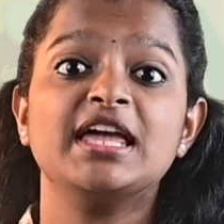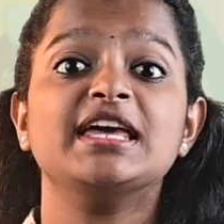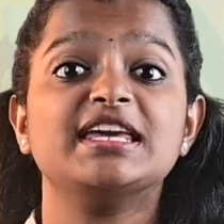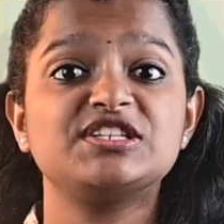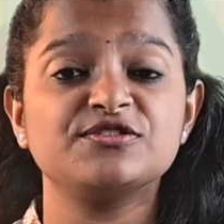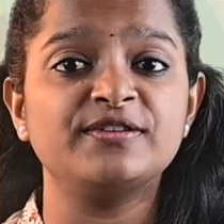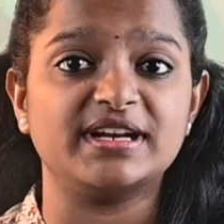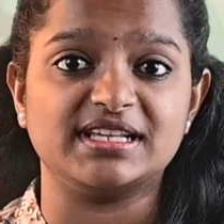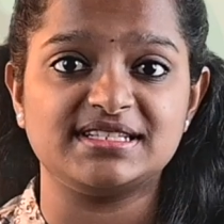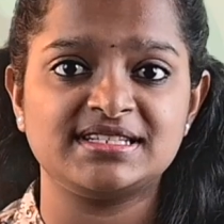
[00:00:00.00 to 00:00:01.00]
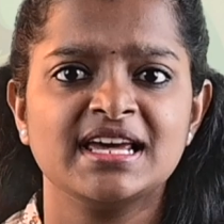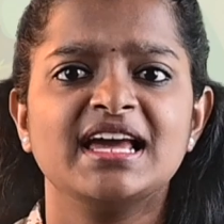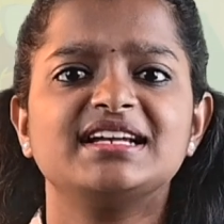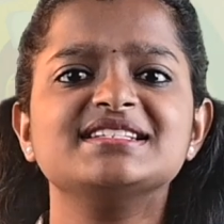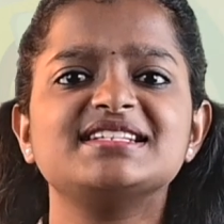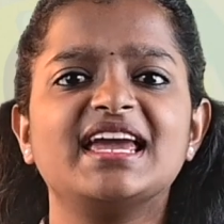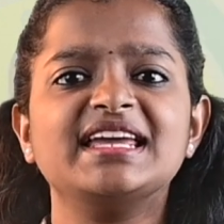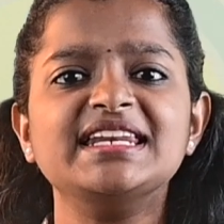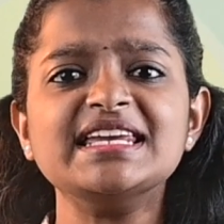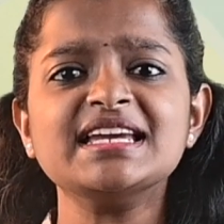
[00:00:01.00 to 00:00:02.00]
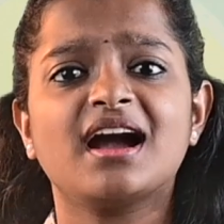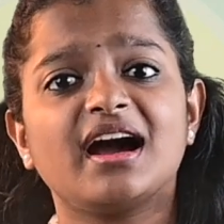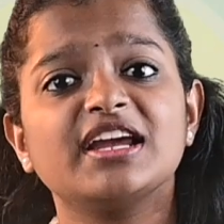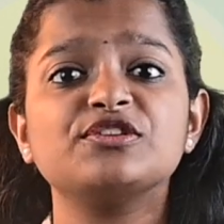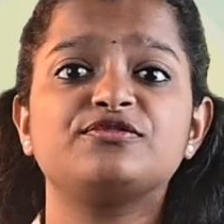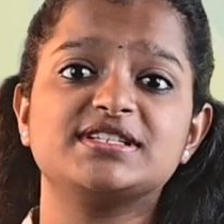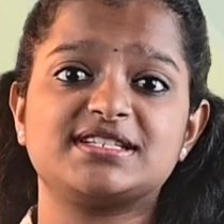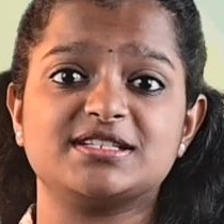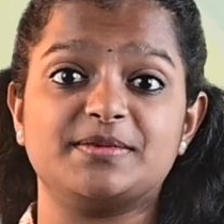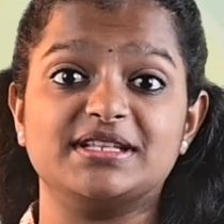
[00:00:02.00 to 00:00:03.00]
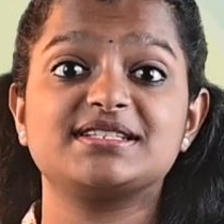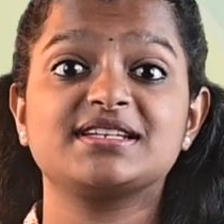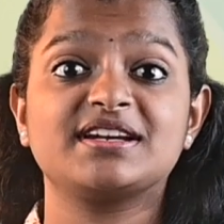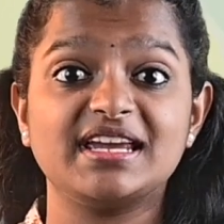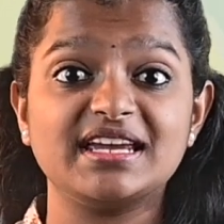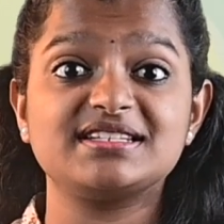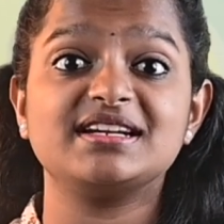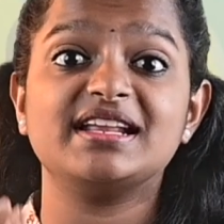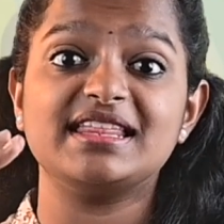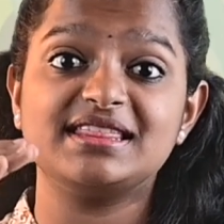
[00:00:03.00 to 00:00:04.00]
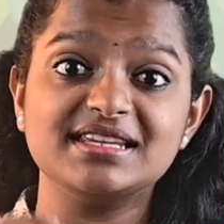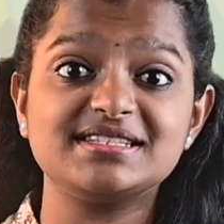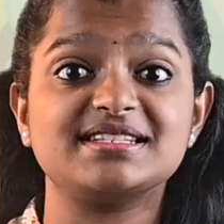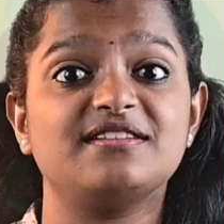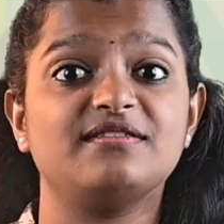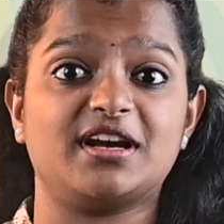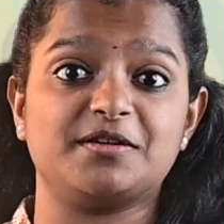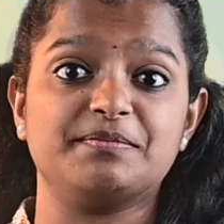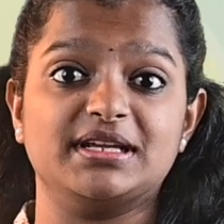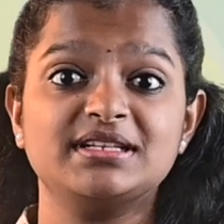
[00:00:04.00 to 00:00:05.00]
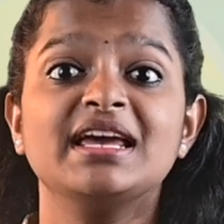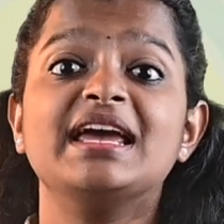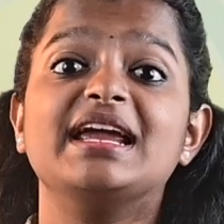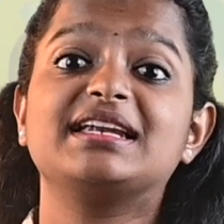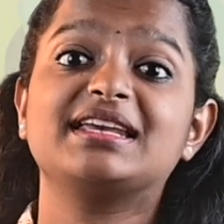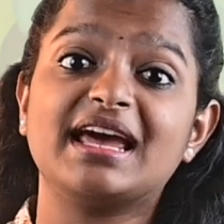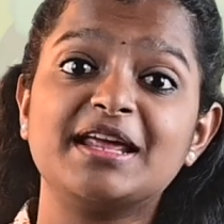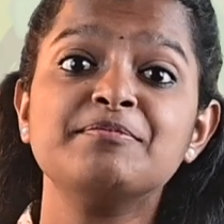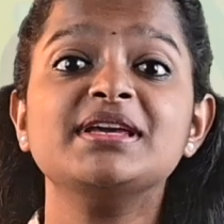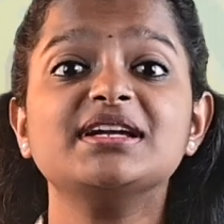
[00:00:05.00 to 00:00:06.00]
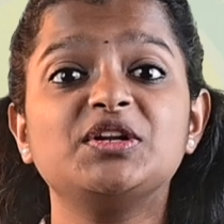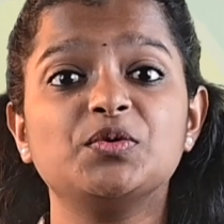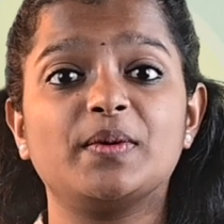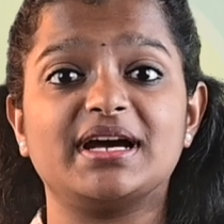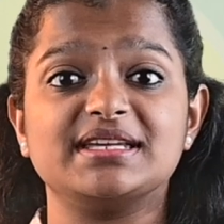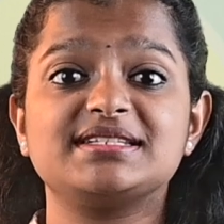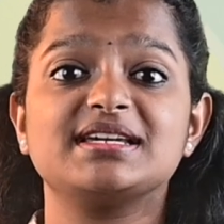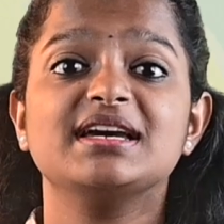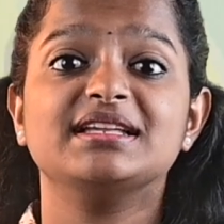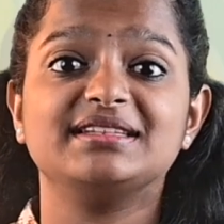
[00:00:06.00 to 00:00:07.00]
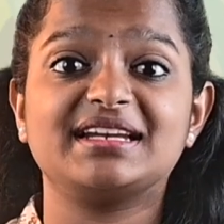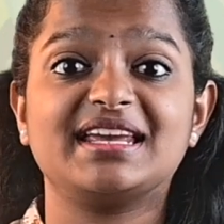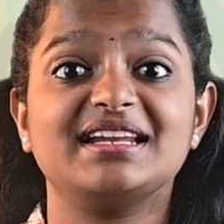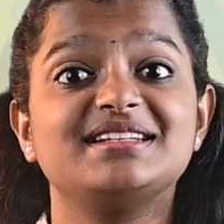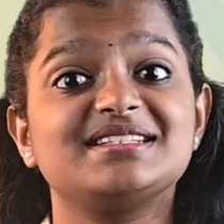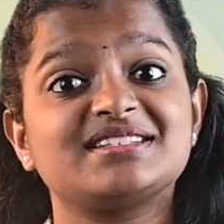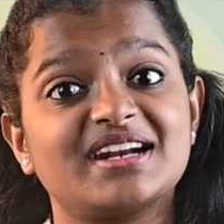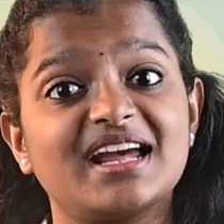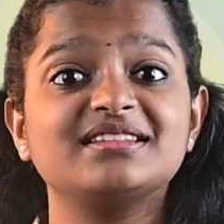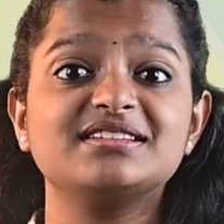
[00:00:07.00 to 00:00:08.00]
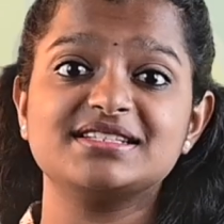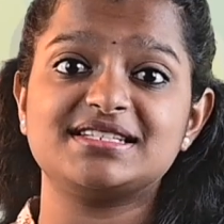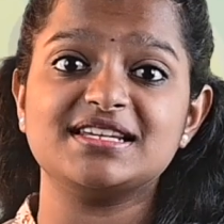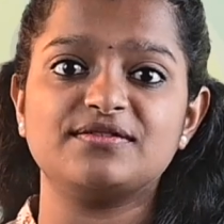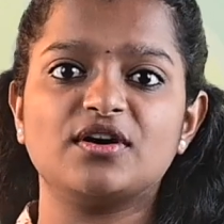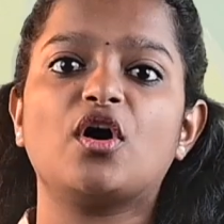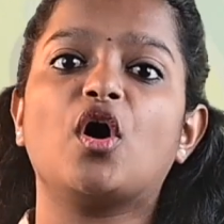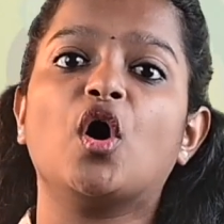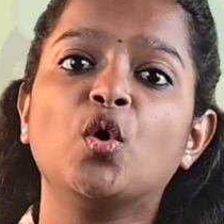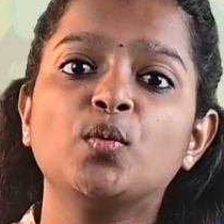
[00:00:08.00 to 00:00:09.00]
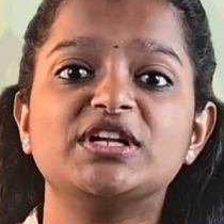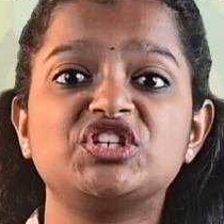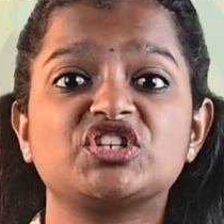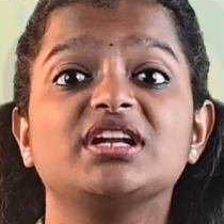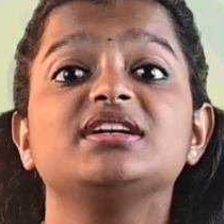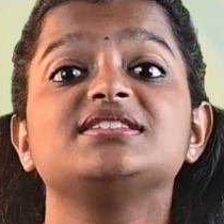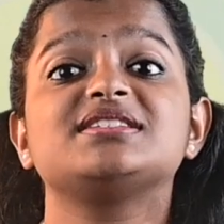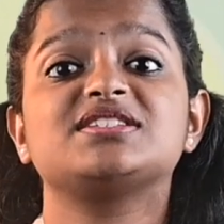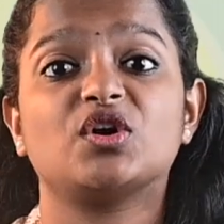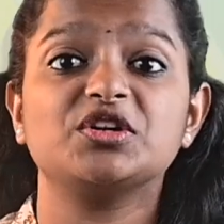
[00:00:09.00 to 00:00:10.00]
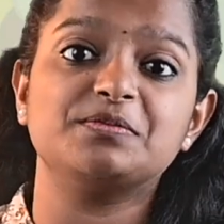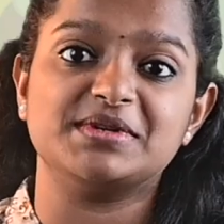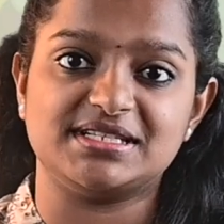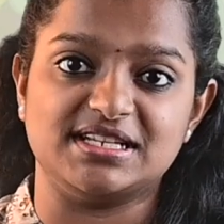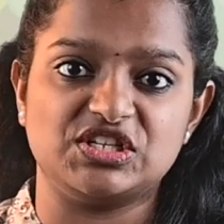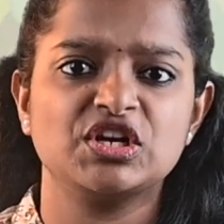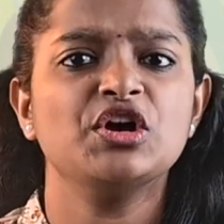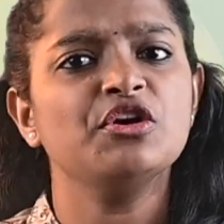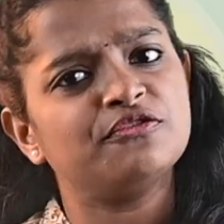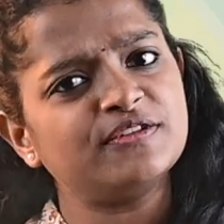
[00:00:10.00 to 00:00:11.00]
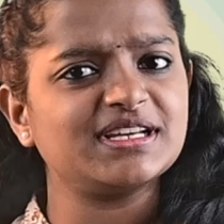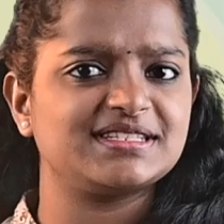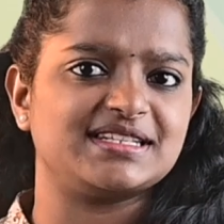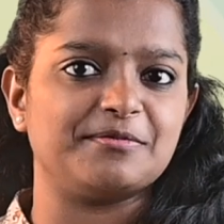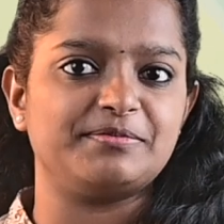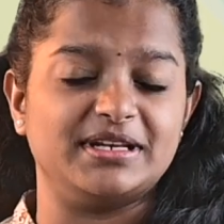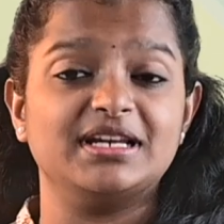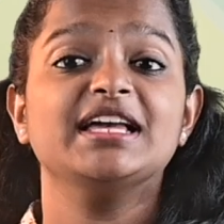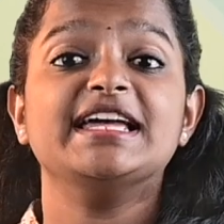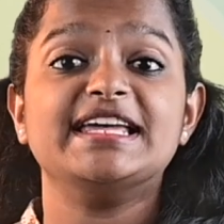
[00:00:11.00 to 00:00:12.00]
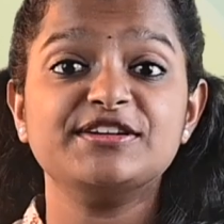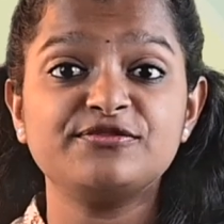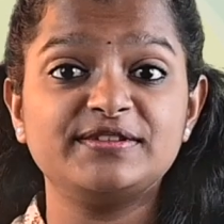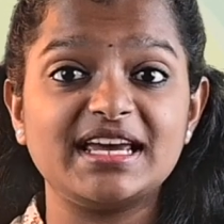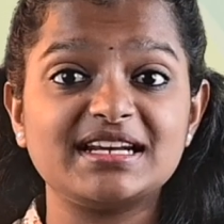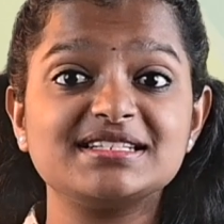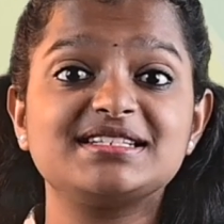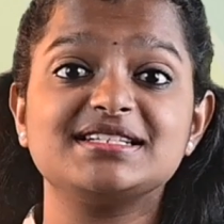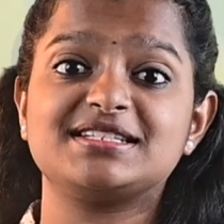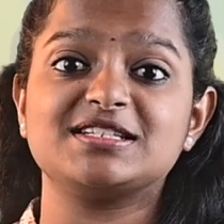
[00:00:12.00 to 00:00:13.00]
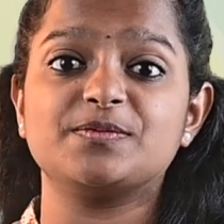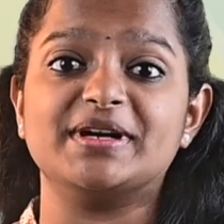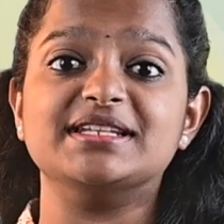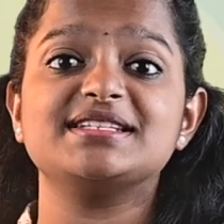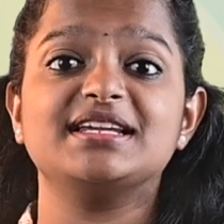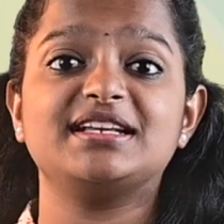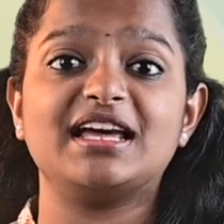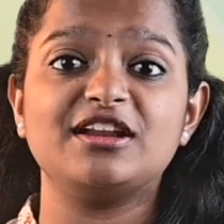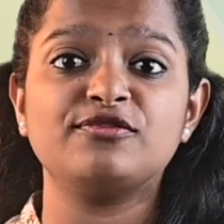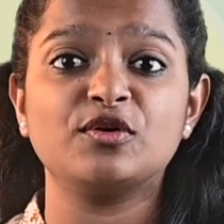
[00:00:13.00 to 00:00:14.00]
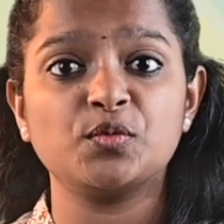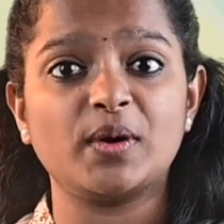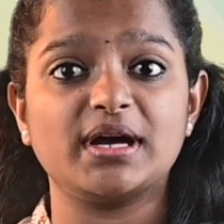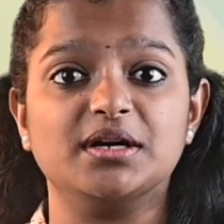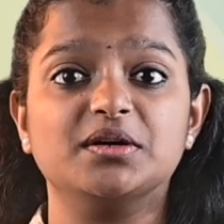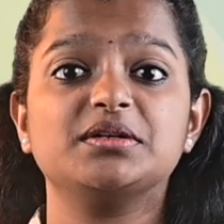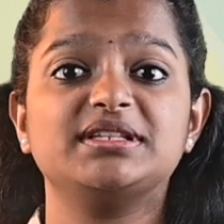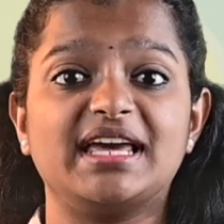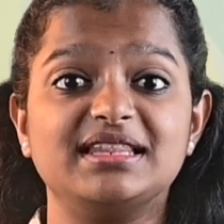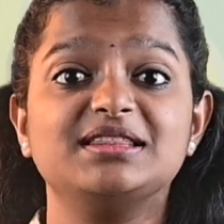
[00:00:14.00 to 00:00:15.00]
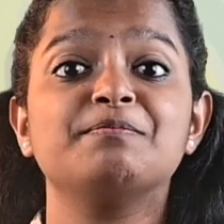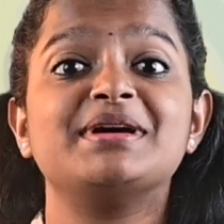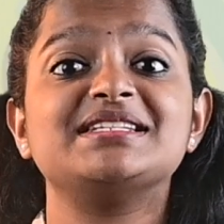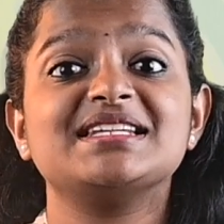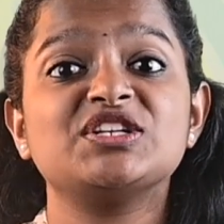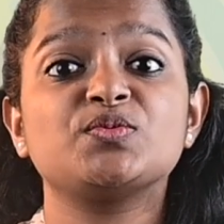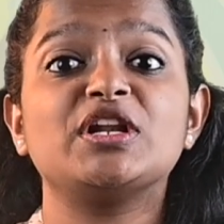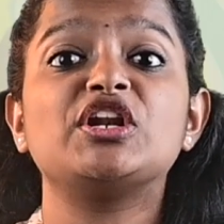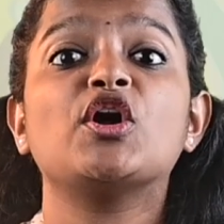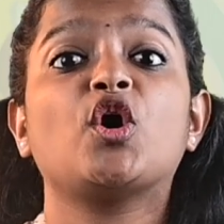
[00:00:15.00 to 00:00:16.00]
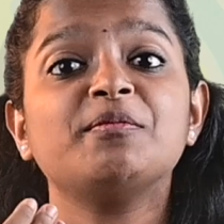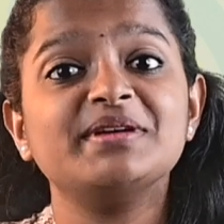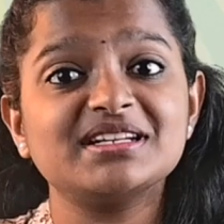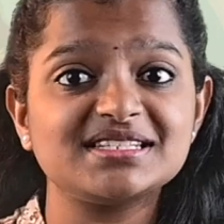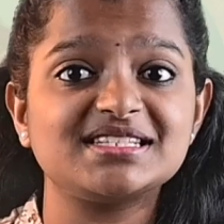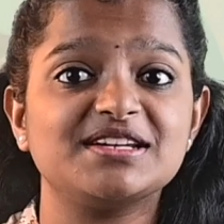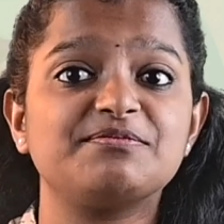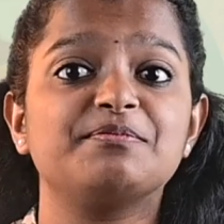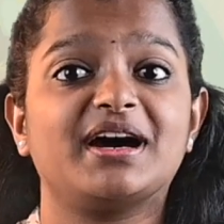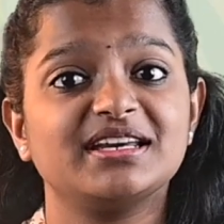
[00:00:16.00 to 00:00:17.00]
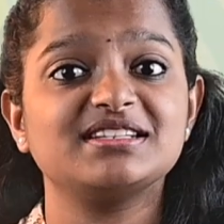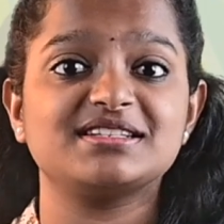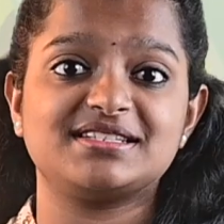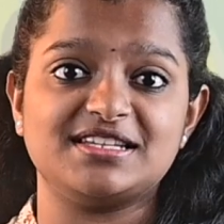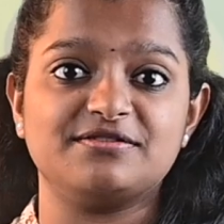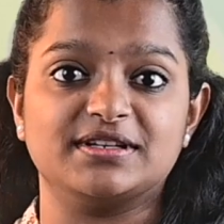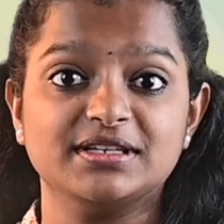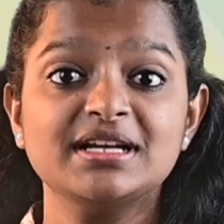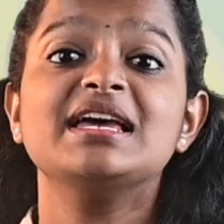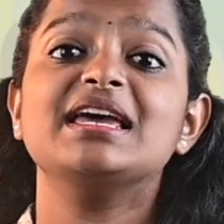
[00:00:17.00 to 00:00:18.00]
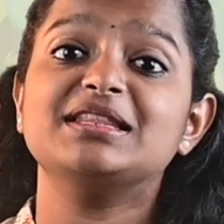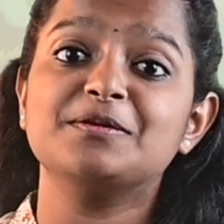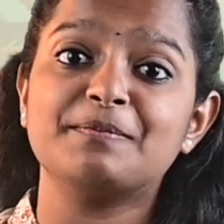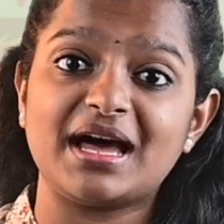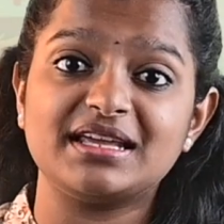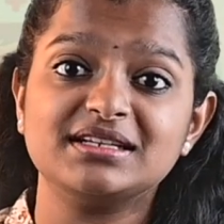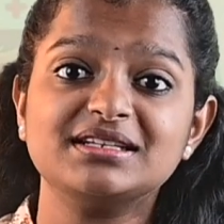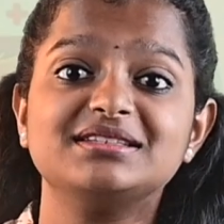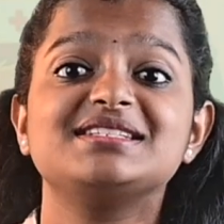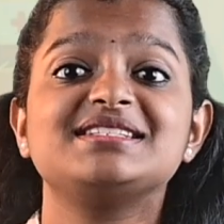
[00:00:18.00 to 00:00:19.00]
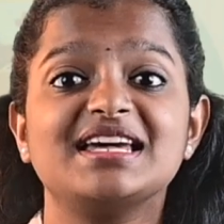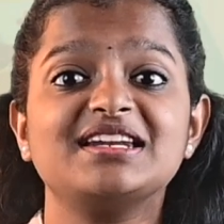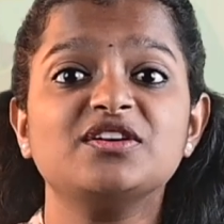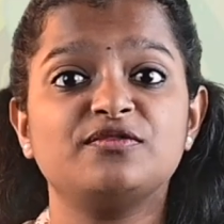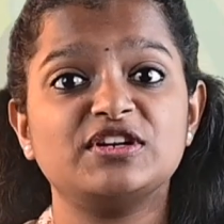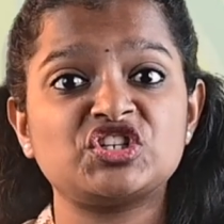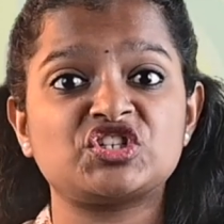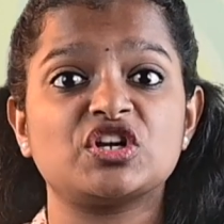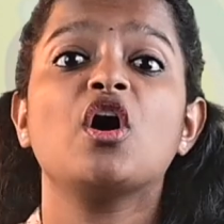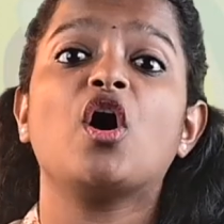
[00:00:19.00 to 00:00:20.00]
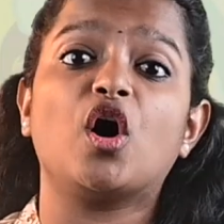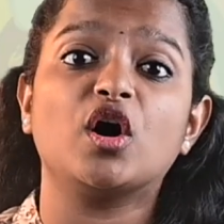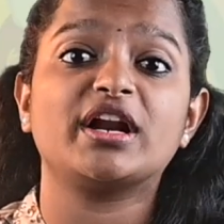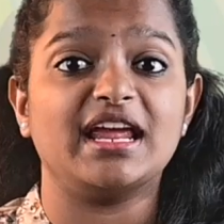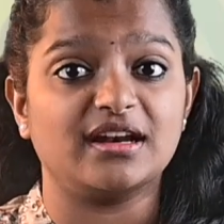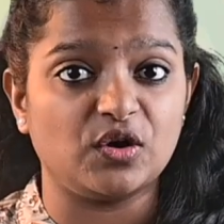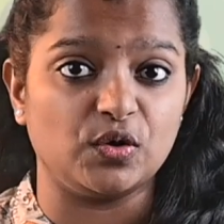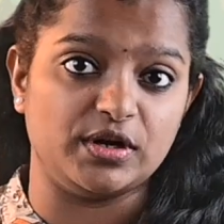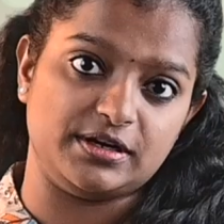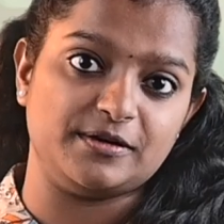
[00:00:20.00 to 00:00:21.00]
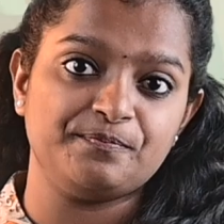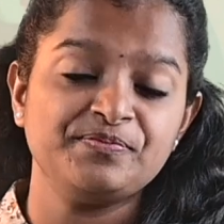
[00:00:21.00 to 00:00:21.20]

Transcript: Interference. It is any kind of disturbance created in this environment. It can be a device that can distract the receiver or which can distort the message. For example, if there is disturbance in telephone wire, then the message will not be received by the receiver in the manner the sender wished or encoded.